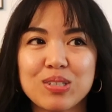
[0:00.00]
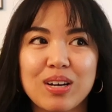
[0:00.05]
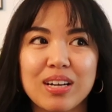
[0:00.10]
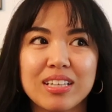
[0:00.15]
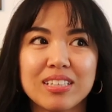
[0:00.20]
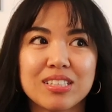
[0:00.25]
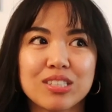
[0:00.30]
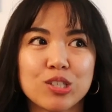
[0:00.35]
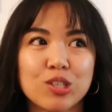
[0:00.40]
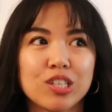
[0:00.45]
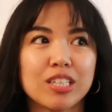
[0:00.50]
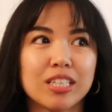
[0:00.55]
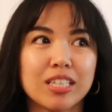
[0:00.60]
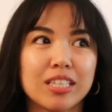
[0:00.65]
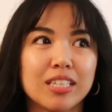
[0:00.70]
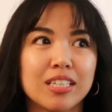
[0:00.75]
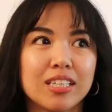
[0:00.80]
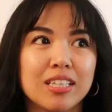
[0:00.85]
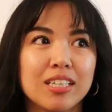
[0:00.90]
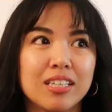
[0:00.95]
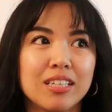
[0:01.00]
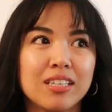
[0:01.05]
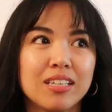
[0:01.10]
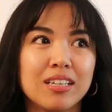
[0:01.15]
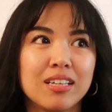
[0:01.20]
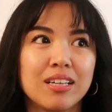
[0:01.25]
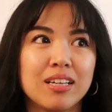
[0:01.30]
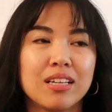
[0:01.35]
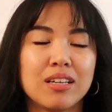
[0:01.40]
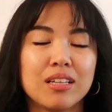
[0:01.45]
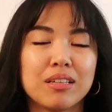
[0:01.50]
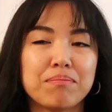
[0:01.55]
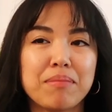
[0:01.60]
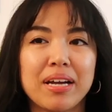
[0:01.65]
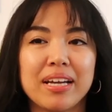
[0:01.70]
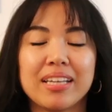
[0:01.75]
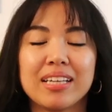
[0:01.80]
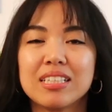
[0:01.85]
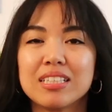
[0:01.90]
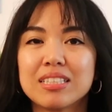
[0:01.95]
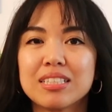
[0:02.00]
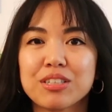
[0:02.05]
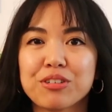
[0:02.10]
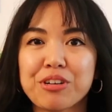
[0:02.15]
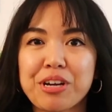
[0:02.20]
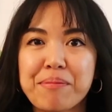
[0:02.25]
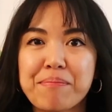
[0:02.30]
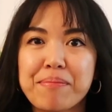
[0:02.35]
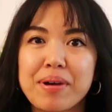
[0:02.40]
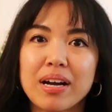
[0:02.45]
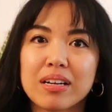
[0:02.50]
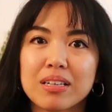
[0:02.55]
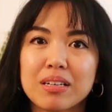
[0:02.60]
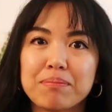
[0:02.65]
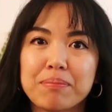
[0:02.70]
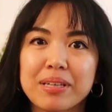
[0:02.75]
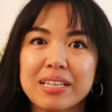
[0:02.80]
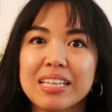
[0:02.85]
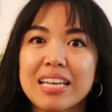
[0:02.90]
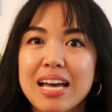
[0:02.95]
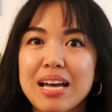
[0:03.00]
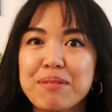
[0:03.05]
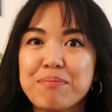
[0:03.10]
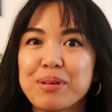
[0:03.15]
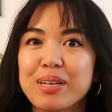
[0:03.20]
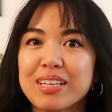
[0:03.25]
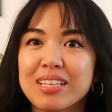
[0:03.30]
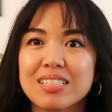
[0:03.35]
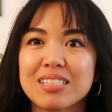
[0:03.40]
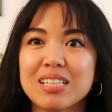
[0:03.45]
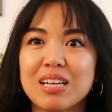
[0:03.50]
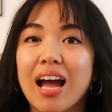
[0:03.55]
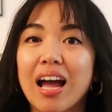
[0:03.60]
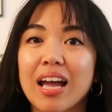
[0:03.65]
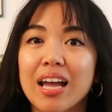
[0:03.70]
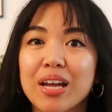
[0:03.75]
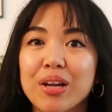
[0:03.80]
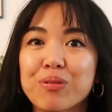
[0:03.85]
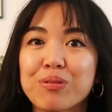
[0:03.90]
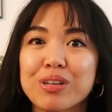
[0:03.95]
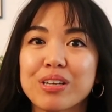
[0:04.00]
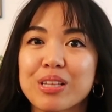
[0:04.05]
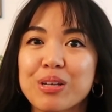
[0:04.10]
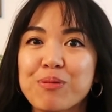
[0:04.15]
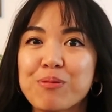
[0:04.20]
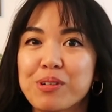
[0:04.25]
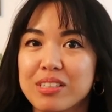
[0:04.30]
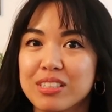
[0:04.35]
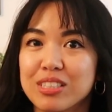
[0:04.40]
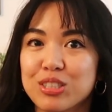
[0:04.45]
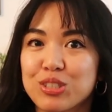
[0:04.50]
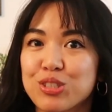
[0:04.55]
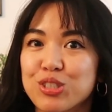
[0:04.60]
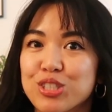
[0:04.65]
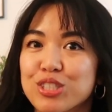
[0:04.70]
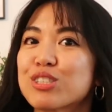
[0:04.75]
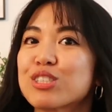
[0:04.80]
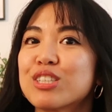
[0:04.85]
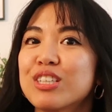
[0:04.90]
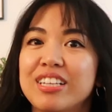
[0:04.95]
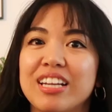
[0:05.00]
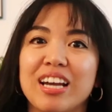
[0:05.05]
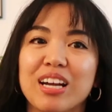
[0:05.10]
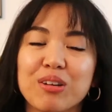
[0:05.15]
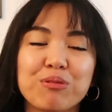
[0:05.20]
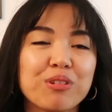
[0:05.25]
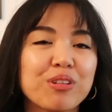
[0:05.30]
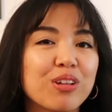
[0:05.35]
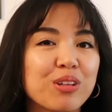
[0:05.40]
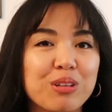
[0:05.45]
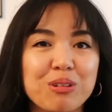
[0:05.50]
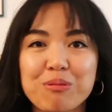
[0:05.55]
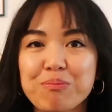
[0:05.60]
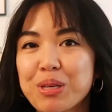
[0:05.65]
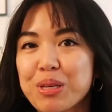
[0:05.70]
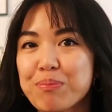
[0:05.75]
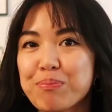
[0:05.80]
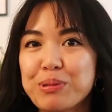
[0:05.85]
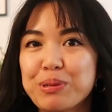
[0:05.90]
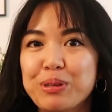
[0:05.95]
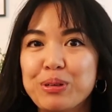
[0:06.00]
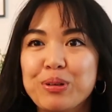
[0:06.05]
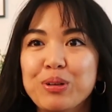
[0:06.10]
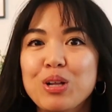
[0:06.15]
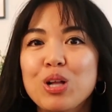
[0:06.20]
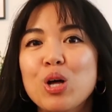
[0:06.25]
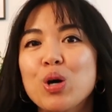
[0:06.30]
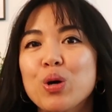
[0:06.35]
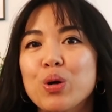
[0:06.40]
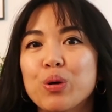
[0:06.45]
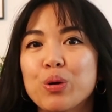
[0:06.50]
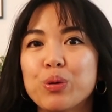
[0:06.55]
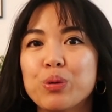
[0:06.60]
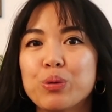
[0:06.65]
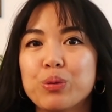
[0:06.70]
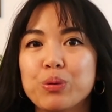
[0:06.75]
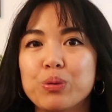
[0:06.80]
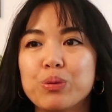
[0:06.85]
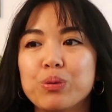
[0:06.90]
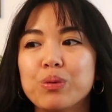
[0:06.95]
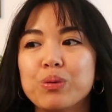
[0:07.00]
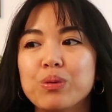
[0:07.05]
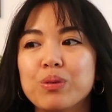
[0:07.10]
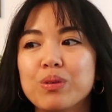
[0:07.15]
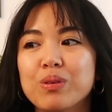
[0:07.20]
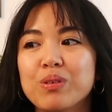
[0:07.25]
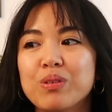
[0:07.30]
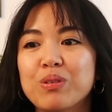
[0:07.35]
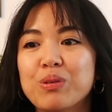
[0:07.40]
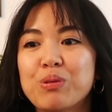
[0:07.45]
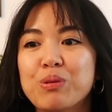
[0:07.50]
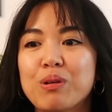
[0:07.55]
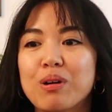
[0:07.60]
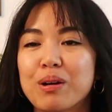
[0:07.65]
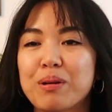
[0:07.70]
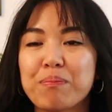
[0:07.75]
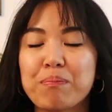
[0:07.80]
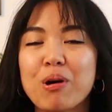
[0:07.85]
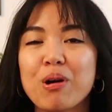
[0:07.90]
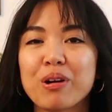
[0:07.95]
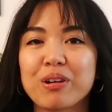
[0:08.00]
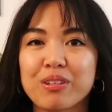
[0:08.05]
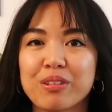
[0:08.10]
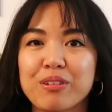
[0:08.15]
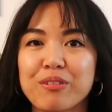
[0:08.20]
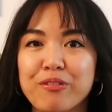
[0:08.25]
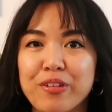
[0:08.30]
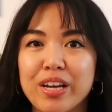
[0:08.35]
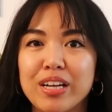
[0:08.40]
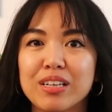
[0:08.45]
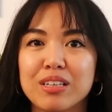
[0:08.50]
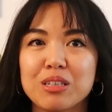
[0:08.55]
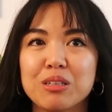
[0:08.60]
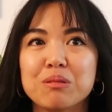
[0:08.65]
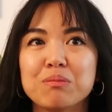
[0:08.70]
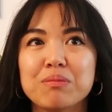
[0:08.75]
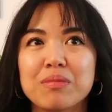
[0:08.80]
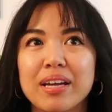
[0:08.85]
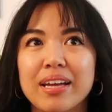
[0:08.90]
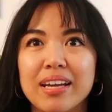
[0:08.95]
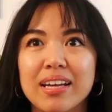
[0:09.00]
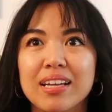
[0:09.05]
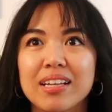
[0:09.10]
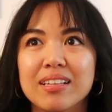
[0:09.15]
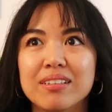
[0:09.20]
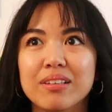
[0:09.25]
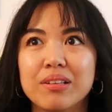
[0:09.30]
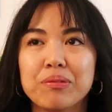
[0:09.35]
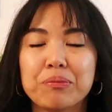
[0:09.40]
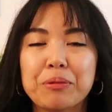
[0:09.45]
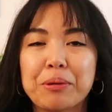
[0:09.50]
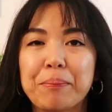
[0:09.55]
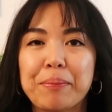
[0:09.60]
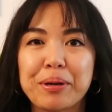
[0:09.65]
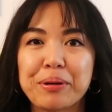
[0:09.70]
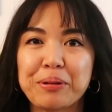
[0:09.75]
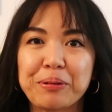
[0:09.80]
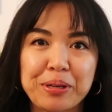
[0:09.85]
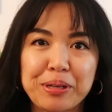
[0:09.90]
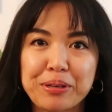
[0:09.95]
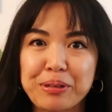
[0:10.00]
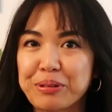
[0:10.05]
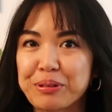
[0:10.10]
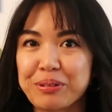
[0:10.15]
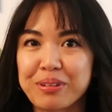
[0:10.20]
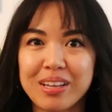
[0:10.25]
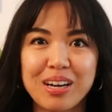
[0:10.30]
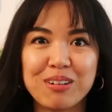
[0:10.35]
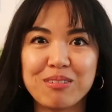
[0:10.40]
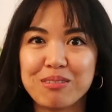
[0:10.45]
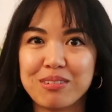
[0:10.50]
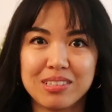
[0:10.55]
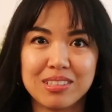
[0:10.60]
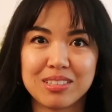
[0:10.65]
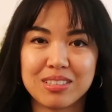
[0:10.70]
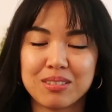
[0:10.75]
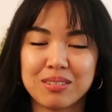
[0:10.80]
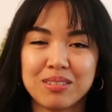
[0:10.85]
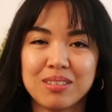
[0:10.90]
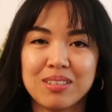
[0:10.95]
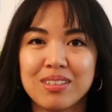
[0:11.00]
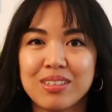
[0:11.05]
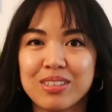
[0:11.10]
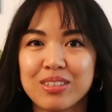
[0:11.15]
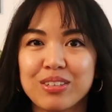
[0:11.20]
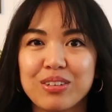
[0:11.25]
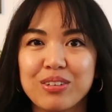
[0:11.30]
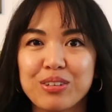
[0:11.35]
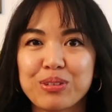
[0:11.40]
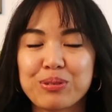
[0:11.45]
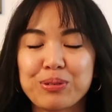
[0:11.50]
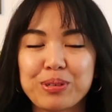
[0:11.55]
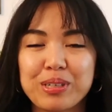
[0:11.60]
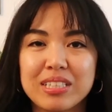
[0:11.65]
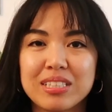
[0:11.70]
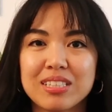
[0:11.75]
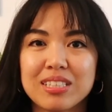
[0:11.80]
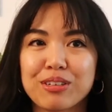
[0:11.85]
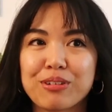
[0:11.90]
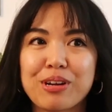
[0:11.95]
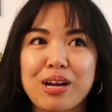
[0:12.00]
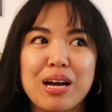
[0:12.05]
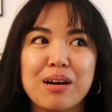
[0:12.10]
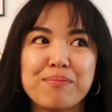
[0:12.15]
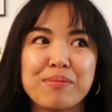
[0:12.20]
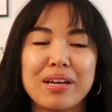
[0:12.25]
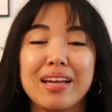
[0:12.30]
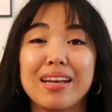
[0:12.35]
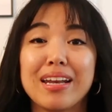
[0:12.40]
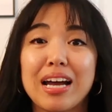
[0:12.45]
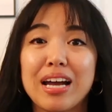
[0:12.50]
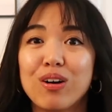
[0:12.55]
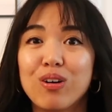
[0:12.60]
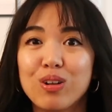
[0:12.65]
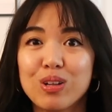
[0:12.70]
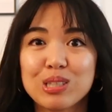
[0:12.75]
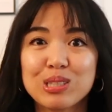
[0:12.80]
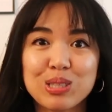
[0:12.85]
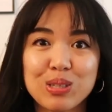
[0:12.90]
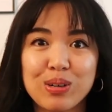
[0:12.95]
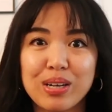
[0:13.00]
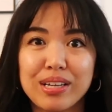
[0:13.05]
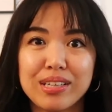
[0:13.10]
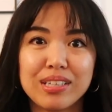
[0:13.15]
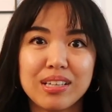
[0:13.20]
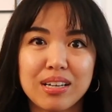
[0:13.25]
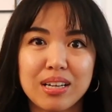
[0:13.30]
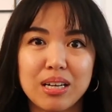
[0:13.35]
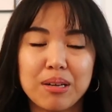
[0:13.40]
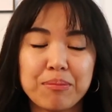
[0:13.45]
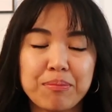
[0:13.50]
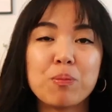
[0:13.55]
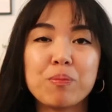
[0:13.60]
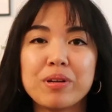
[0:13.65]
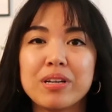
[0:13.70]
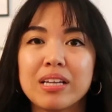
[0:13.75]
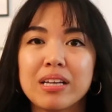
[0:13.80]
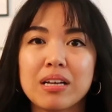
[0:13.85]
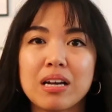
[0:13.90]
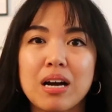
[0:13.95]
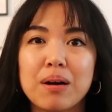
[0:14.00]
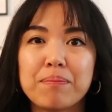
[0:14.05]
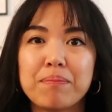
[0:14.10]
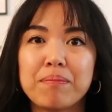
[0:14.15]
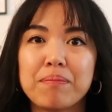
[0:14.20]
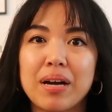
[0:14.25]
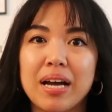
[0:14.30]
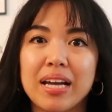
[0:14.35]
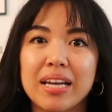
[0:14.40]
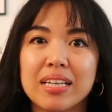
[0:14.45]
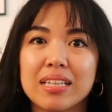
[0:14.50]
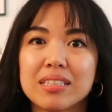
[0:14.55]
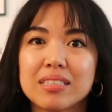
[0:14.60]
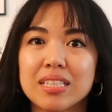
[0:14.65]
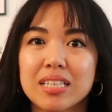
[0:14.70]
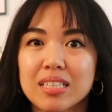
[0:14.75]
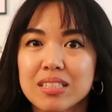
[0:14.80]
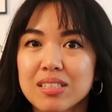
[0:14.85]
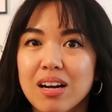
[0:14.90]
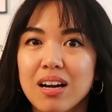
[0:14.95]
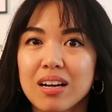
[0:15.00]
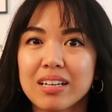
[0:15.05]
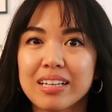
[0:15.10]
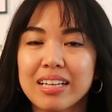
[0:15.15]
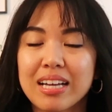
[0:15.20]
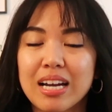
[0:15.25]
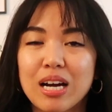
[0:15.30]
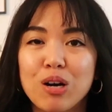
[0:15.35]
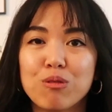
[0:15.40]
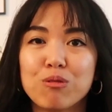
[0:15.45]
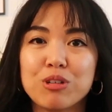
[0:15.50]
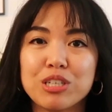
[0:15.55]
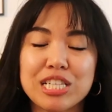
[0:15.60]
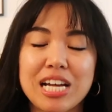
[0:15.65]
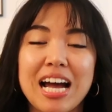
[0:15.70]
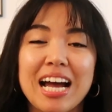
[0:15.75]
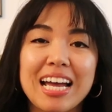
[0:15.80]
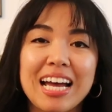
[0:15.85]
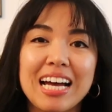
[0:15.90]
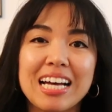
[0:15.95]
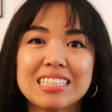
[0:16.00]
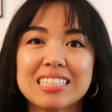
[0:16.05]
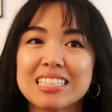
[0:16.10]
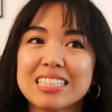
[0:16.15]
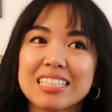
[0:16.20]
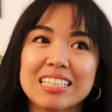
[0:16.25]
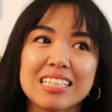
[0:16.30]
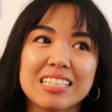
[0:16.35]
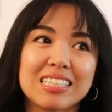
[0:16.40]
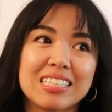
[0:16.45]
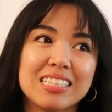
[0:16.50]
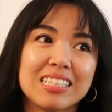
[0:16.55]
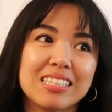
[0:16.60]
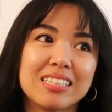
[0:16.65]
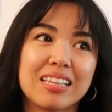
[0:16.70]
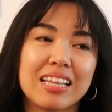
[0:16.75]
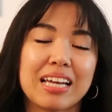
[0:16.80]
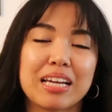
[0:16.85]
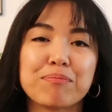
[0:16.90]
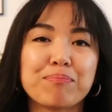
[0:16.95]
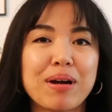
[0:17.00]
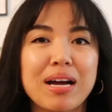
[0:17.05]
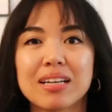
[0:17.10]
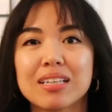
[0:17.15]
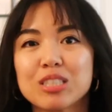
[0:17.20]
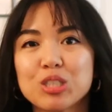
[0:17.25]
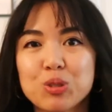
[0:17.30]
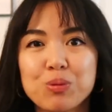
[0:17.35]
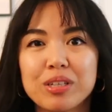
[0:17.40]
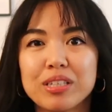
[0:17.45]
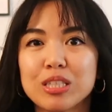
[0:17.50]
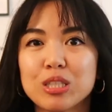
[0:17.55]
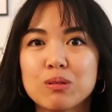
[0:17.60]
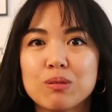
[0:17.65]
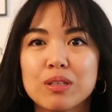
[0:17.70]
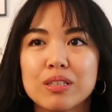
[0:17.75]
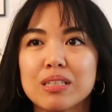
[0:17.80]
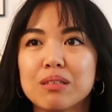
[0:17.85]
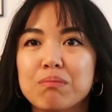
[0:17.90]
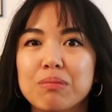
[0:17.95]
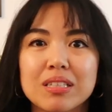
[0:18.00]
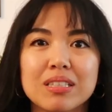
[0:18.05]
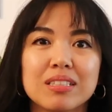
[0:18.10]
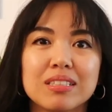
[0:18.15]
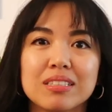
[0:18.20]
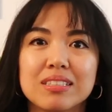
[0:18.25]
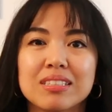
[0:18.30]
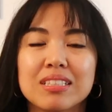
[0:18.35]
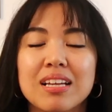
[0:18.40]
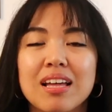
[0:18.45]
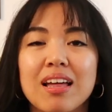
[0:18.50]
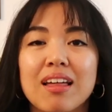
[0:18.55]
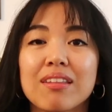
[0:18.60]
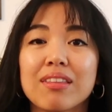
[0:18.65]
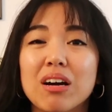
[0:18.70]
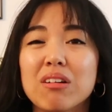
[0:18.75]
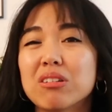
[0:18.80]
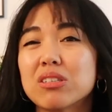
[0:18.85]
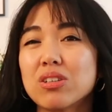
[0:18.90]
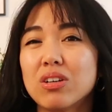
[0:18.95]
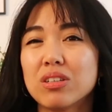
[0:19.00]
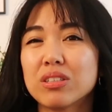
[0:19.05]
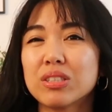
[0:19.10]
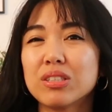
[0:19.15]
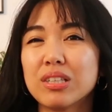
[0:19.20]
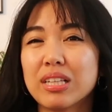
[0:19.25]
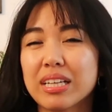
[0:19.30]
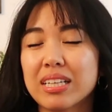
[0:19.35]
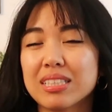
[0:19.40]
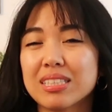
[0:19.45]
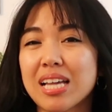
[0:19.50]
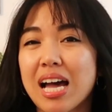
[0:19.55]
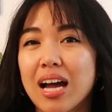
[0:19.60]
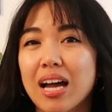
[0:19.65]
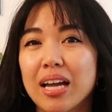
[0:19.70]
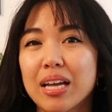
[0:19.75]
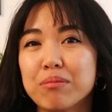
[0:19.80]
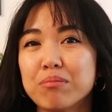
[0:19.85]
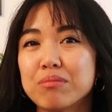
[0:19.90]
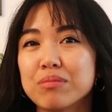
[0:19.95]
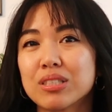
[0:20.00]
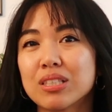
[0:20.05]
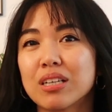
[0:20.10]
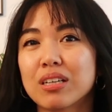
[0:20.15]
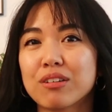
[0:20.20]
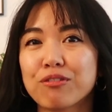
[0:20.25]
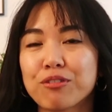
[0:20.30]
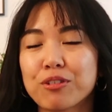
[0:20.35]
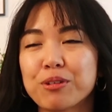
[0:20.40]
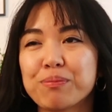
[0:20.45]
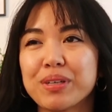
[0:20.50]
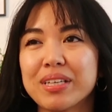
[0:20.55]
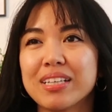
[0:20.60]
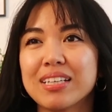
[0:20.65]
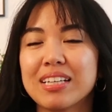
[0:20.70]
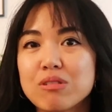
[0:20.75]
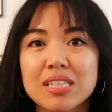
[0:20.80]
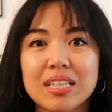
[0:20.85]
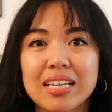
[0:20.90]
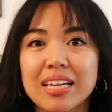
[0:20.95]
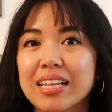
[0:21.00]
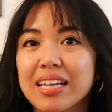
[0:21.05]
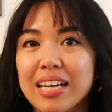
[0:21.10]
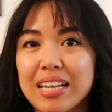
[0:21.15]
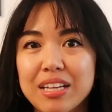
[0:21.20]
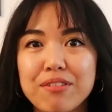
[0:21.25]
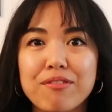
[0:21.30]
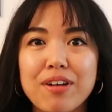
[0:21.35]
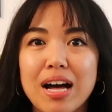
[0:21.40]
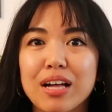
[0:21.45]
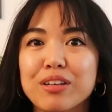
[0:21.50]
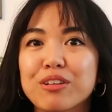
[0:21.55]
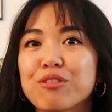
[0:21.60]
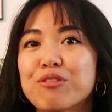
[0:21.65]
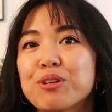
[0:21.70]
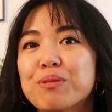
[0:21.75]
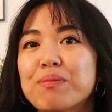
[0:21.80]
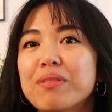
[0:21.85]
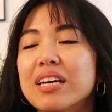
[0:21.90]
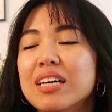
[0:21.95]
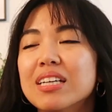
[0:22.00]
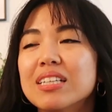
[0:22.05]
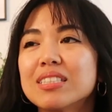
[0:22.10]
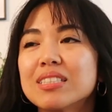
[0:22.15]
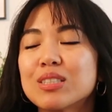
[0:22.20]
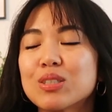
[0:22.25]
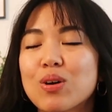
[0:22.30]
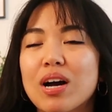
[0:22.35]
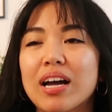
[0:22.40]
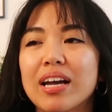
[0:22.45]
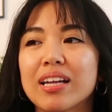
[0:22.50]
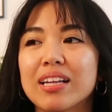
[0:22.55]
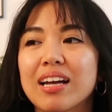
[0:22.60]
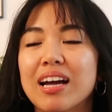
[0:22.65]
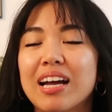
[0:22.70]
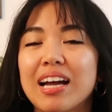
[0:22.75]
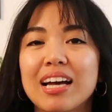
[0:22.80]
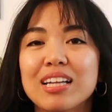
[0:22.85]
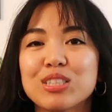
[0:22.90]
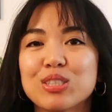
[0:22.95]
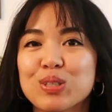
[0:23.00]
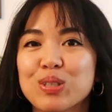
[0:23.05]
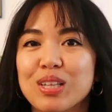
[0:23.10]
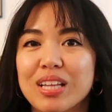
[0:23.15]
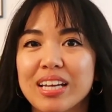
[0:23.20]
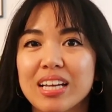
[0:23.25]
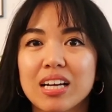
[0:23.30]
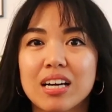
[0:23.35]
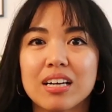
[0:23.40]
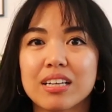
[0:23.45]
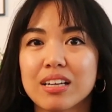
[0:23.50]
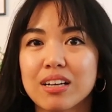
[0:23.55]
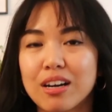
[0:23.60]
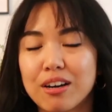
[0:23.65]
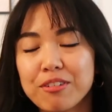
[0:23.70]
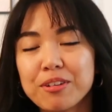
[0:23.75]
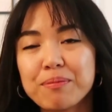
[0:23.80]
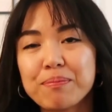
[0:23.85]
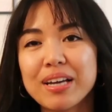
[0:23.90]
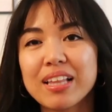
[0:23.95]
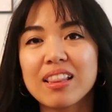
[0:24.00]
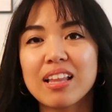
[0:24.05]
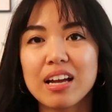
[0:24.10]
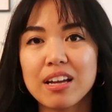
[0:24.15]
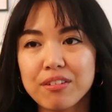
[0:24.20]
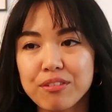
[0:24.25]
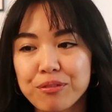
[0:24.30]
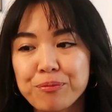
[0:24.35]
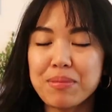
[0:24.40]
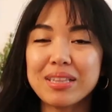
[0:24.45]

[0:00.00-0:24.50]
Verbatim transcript: So I started my Instagram back up again because I really wanted to just connect with other people who who are part of the fandom, and what better way to do that was, you know, through Instagram. And I also ended up opening up my TikTok account, which I had deleted like back in twenty twenty because that was also like a time suck for me. I wasn't getting any value from this, so I, I had to like cut it off in my life.